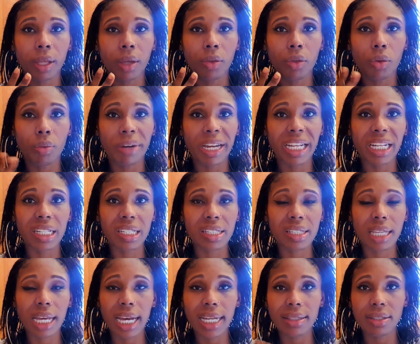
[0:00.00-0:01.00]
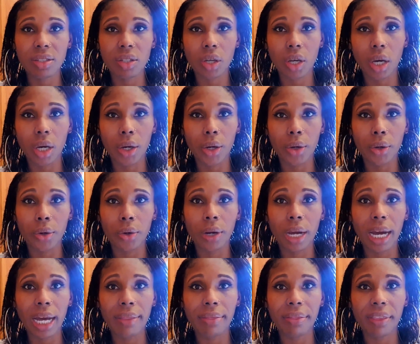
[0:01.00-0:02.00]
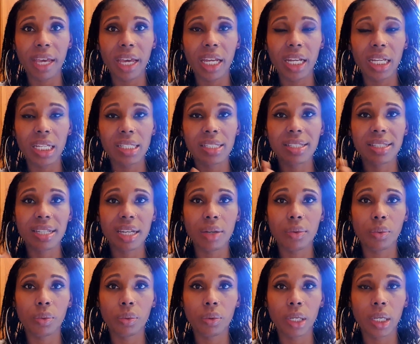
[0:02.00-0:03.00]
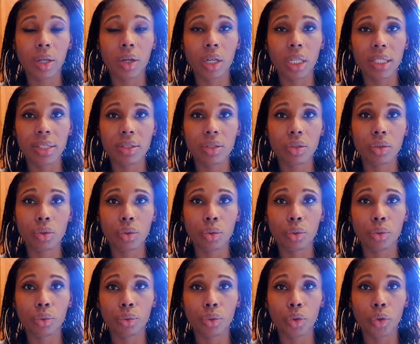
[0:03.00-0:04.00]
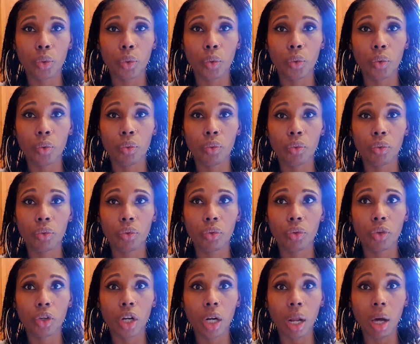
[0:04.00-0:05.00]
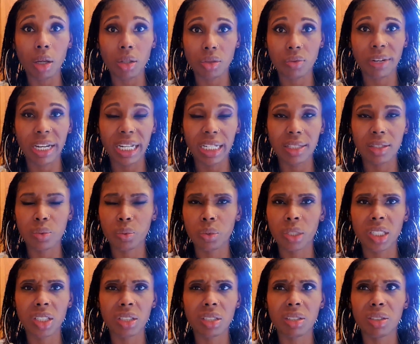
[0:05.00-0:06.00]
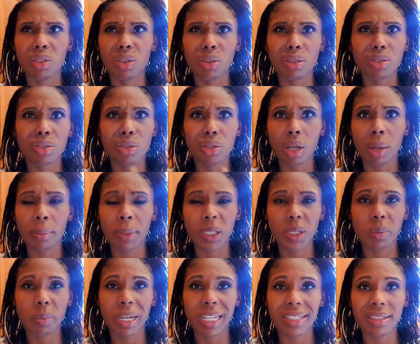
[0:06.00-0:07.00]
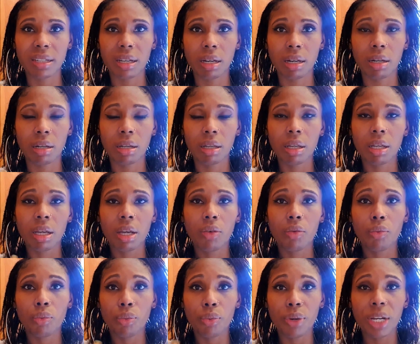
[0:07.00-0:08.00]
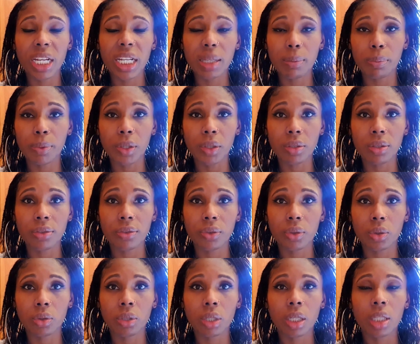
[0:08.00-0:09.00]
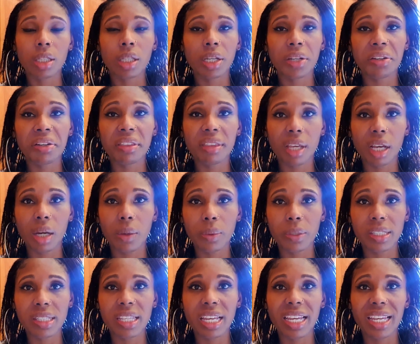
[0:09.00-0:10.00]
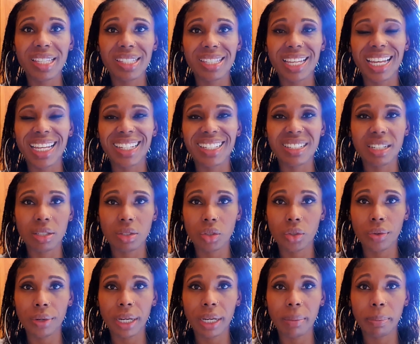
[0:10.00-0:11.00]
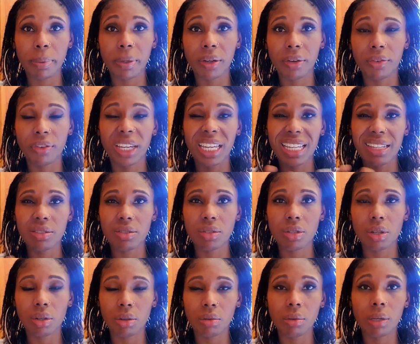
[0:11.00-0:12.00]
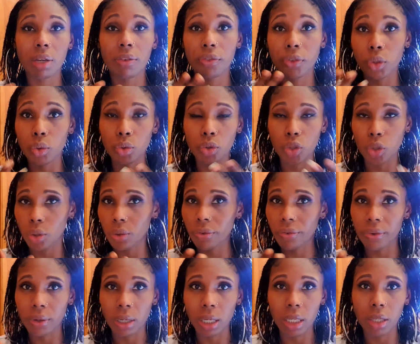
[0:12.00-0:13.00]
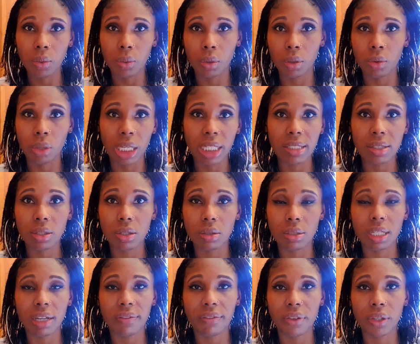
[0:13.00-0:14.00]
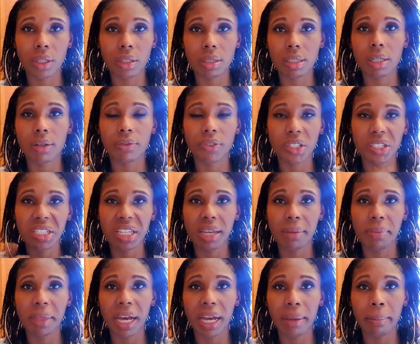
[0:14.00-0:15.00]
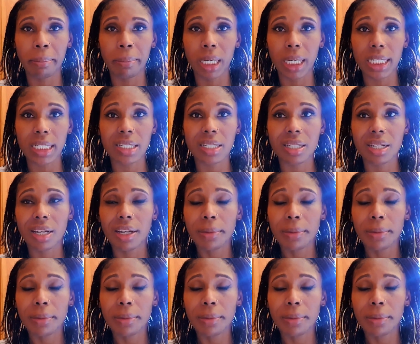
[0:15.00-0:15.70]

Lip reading: The railings had to go, and then instead we got installed the glass railings, which looks so much better. really beautiful. The only thing I would say is that it does create a bit of heat, so if you do feel like you would like to use that for yourself, just keep that in mind.